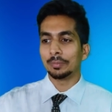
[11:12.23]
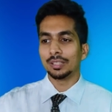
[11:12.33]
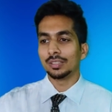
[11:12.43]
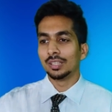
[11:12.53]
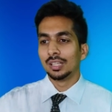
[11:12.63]
I
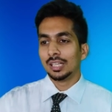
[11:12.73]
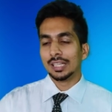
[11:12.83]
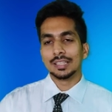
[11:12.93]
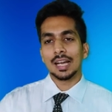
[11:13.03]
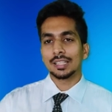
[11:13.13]
mean,
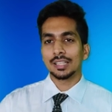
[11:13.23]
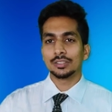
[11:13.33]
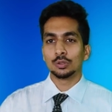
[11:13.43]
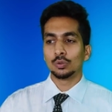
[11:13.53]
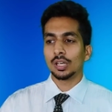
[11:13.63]
in that
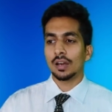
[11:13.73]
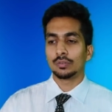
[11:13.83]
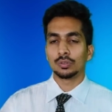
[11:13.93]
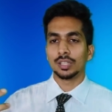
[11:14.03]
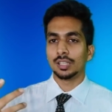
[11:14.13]
case you don't have
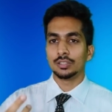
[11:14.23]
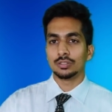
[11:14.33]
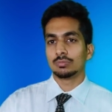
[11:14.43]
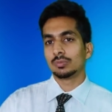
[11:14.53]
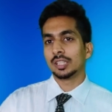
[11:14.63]
to really
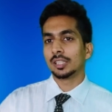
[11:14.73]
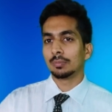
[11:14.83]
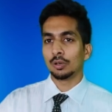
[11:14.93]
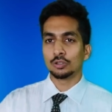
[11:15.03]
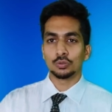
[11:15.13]
think
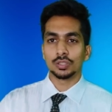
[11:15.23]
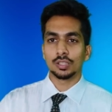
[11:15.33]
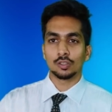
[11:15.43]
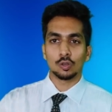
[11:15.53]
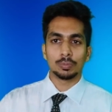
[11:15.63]
about choosing
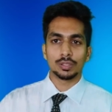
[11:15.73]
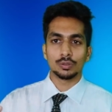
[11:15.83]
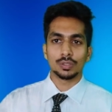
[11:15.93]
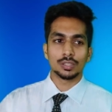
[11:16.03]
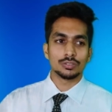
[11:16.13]
a topic
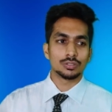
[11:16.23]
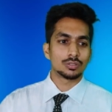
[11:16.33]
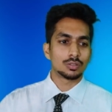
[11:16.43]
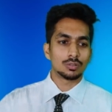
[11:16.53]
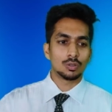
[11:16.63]
you can
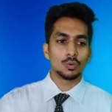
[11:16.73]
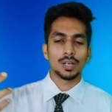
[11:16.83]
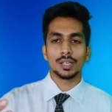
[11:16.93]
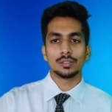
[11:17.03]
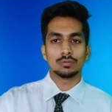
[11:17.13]
just go
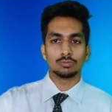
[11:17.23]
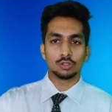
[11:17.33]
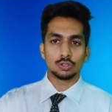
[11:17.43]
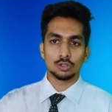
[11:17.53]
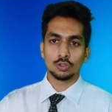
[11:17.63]
ahead
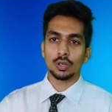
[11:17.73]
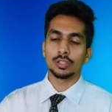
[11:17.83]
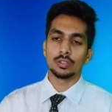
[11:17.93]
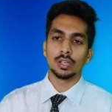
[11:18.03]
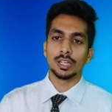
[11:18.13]

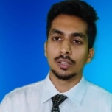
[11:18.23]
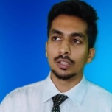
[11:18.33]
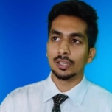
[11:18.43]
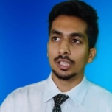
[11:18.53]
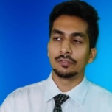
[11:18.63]
join uh,
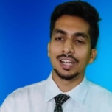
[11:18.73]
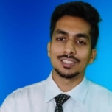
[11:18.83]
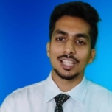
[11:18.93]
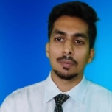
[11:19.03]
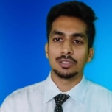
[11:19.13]
in a well
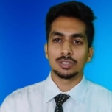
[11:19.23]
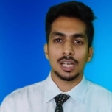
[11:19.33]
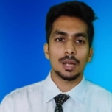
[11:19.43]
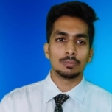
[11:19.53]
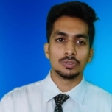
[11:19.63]
established
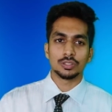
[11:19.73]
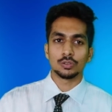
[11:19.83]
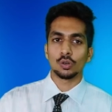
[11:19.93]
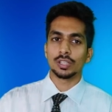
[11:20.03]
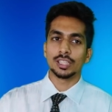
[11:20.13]
lab which is
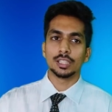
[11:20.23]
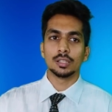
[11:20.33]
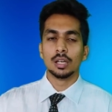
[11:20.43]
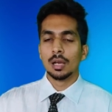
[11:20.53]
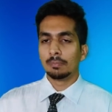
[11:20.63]
already
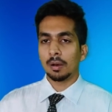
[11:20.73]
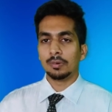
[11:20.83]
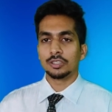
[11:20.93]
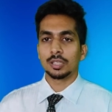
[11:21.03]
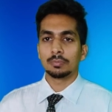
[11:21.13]

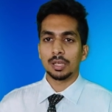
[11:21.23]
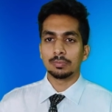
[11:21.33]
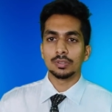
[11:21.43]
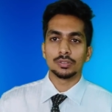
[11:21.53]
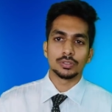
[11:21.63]
publishing
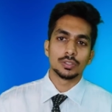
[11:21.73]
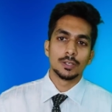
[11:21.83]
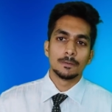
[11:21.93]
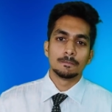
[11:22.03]
papers